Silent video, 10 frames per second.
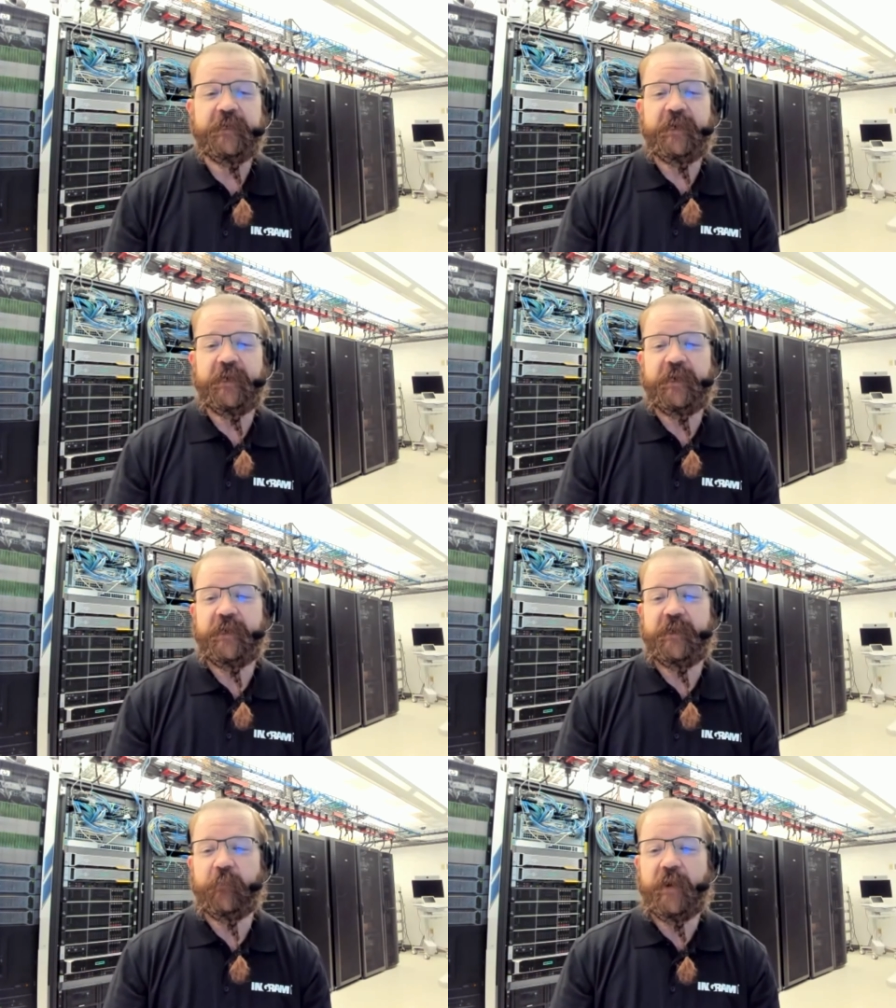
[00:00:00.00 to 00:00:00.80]

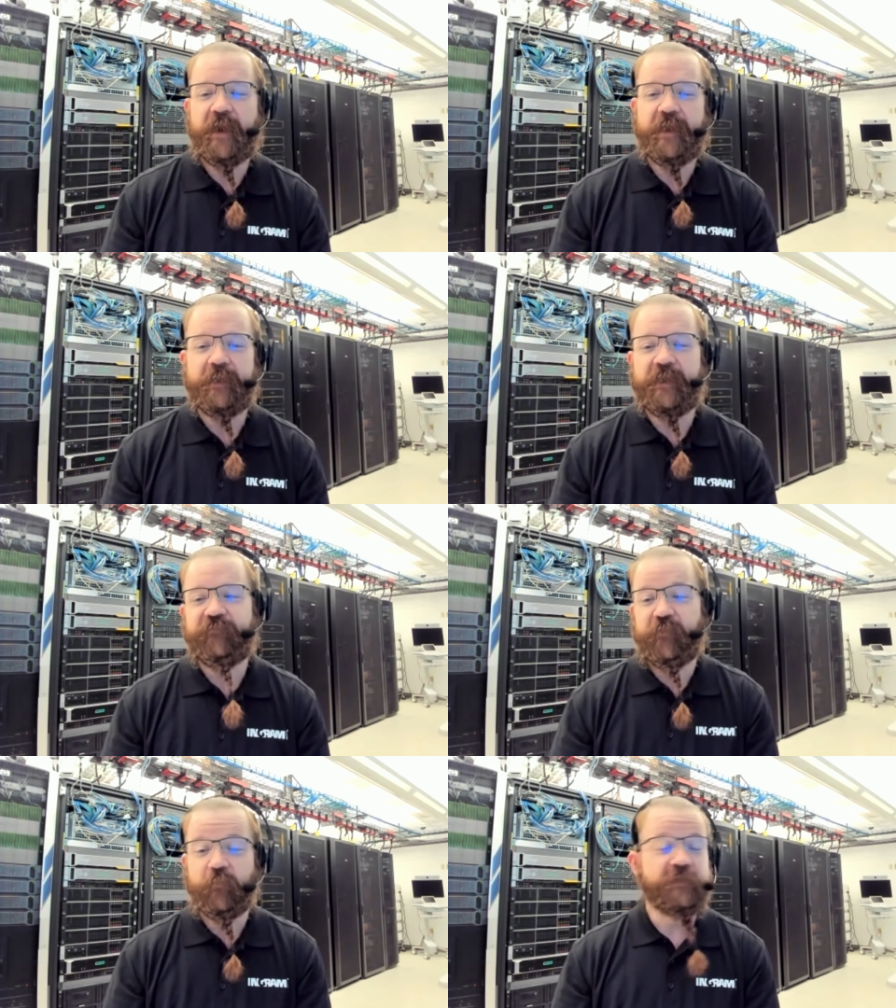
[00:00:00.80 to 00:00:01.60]
If
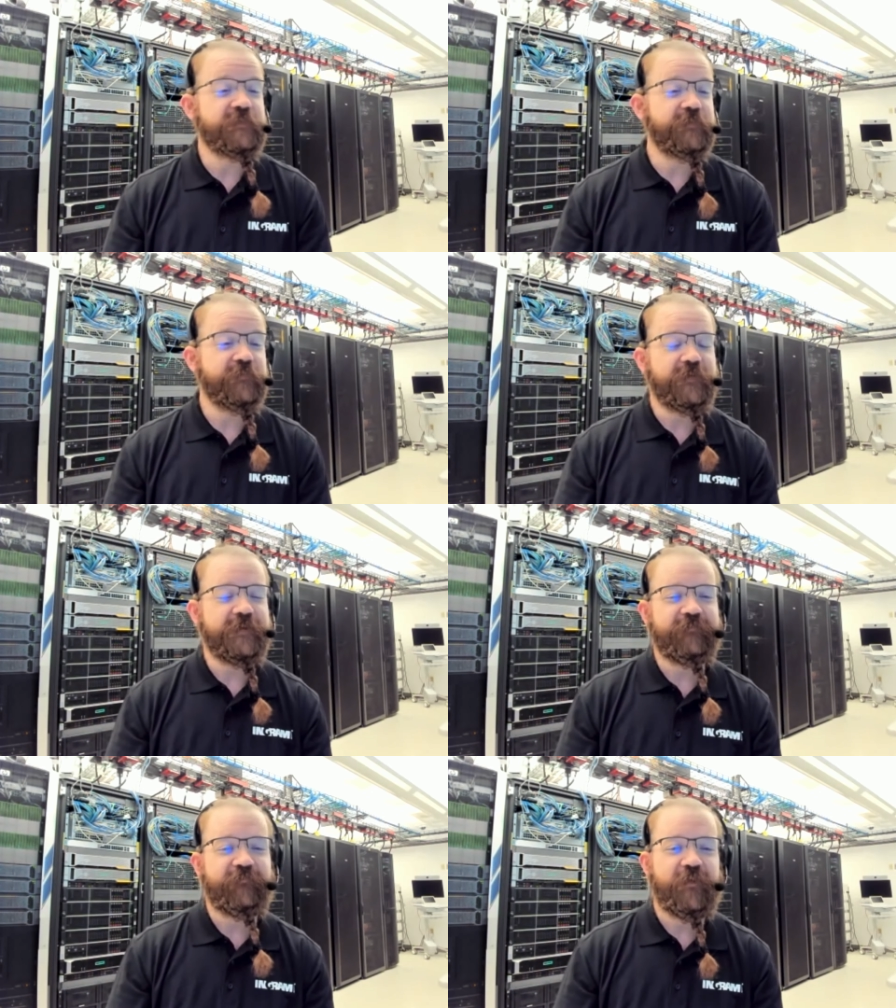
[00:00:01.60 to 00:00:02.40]
you want
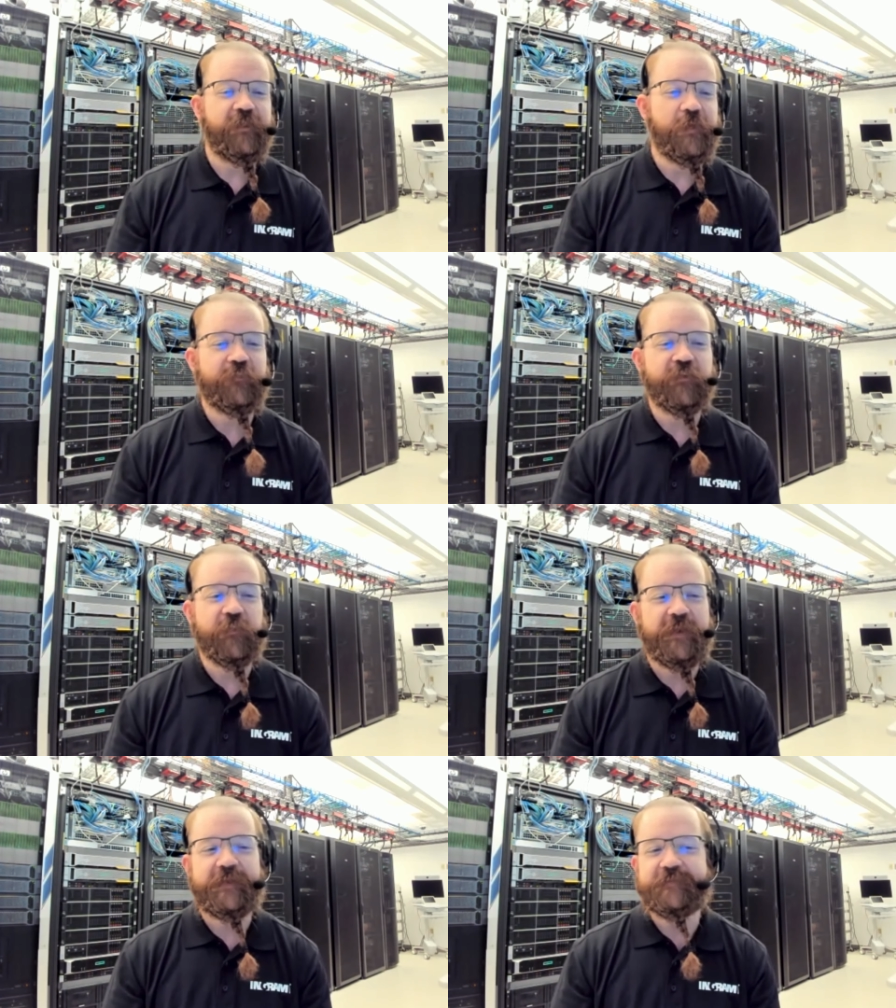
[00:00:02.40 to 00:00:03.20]
to follow up with
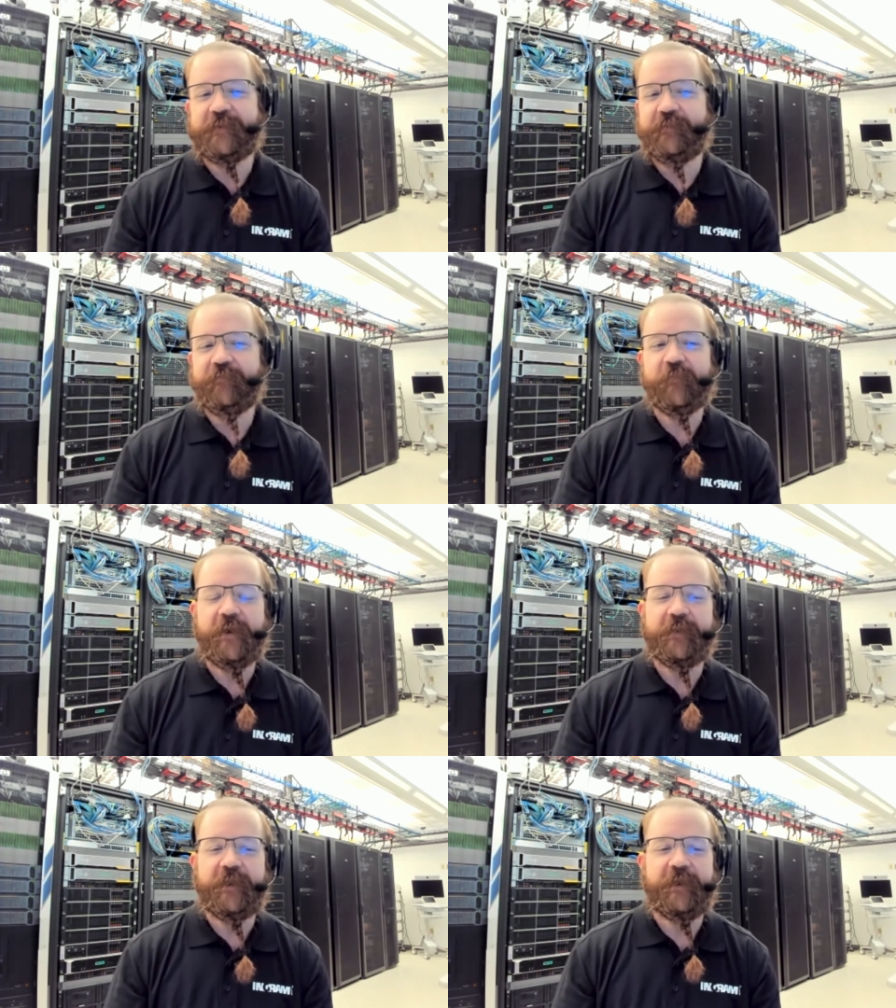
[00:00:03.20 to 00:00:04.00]
me, and I'll tell you
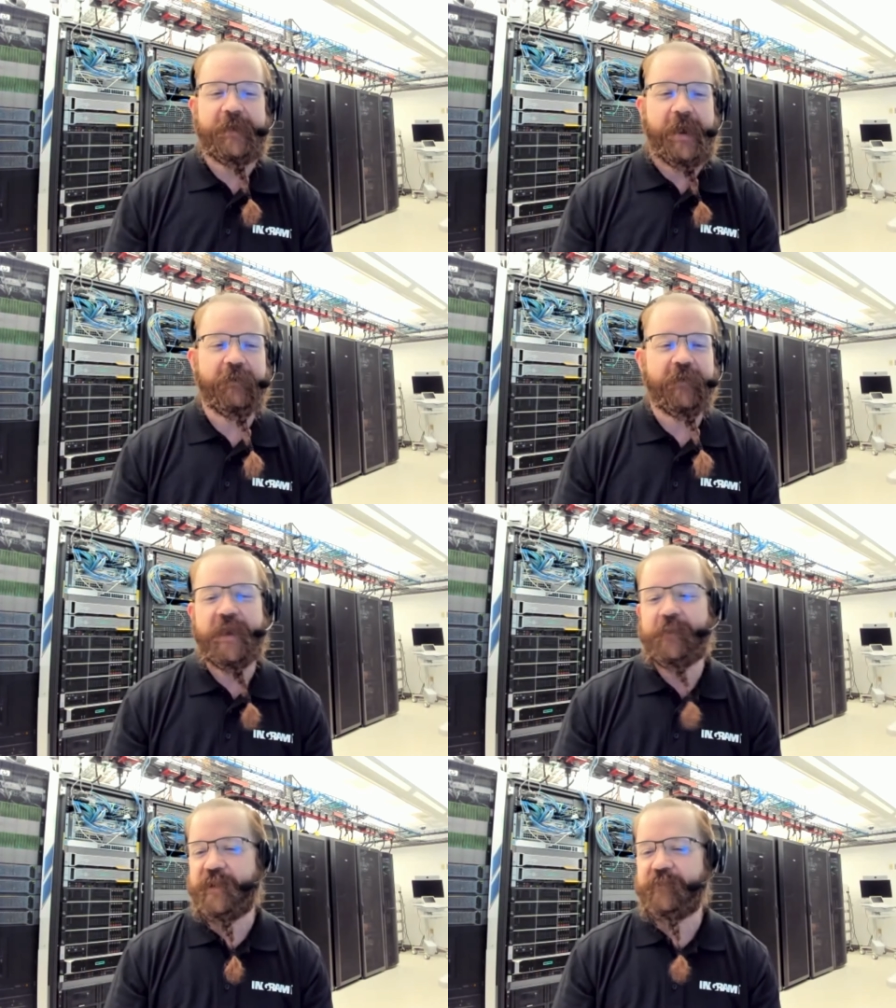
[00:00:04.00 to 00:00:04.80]
about how I
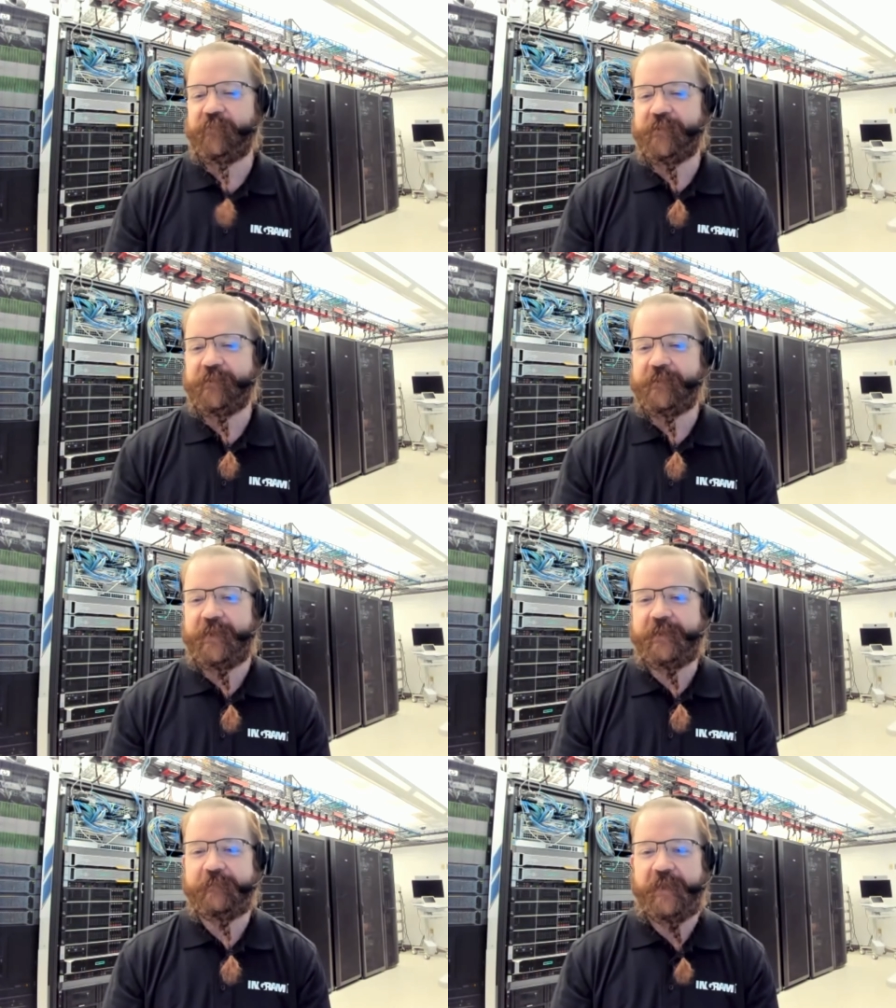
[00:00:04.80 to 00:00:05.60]
happen to have
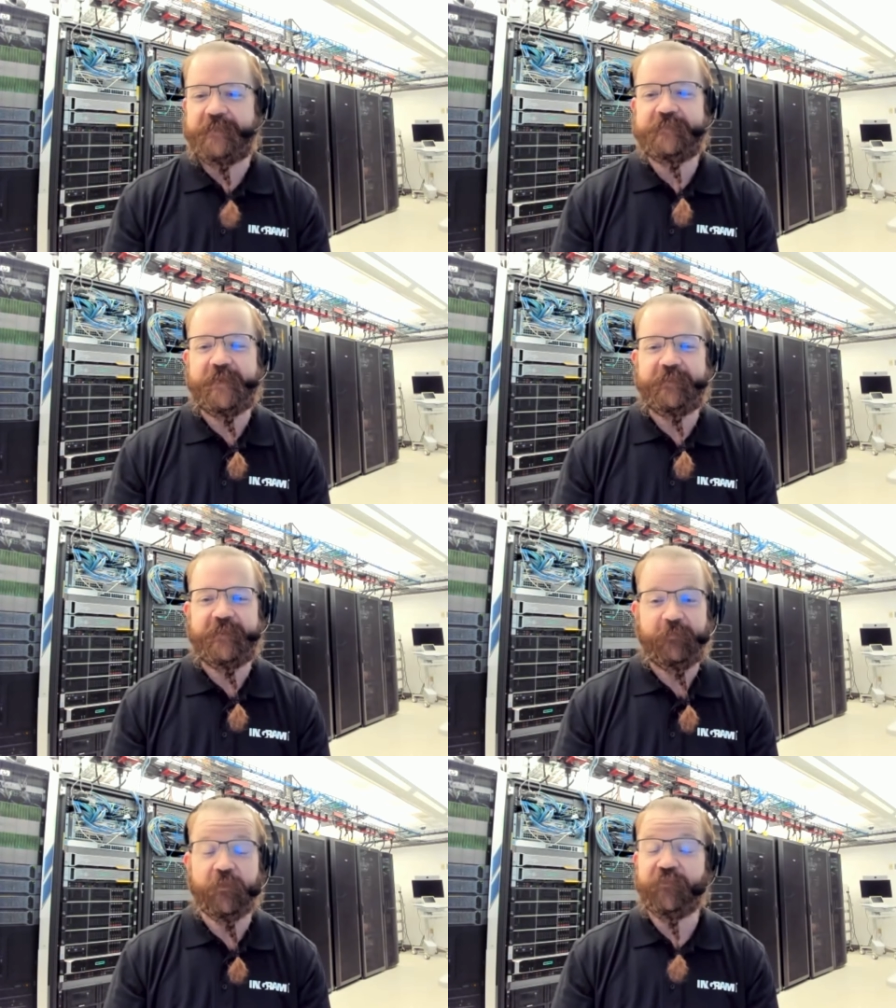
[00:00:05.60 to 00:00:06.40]
a headset
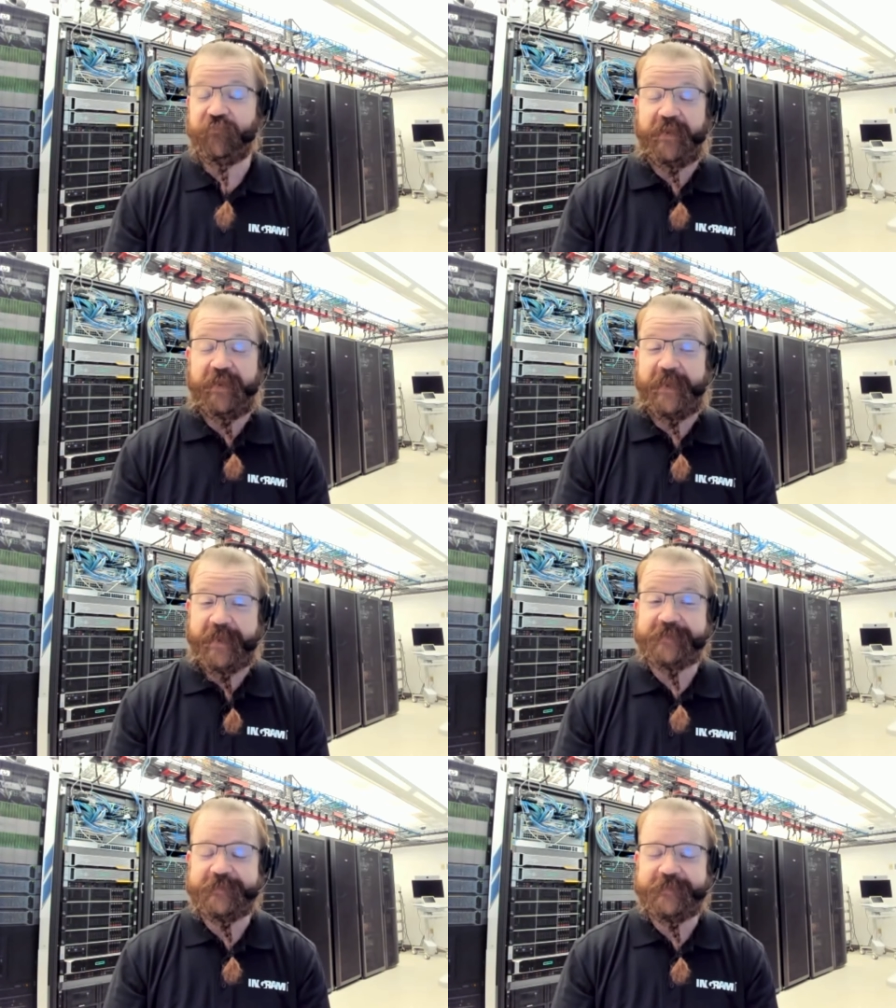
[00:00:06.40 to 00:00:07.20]
that works
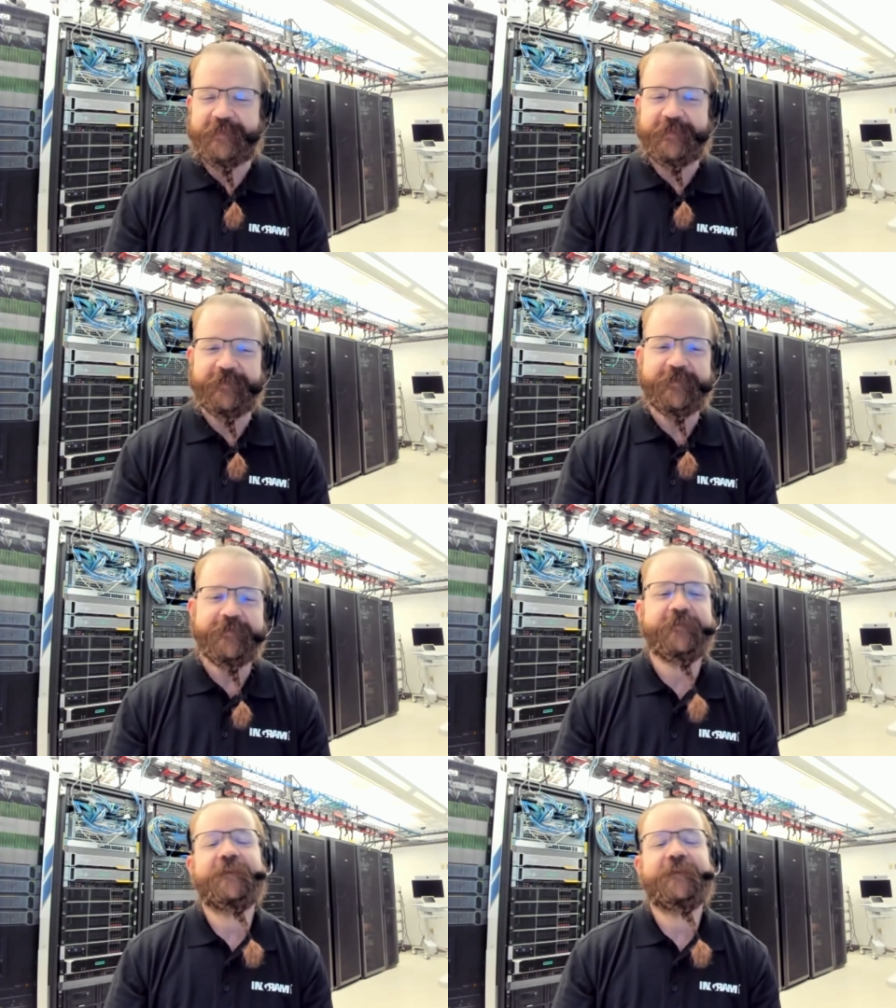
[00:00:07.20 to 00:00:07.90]
fantastic in here.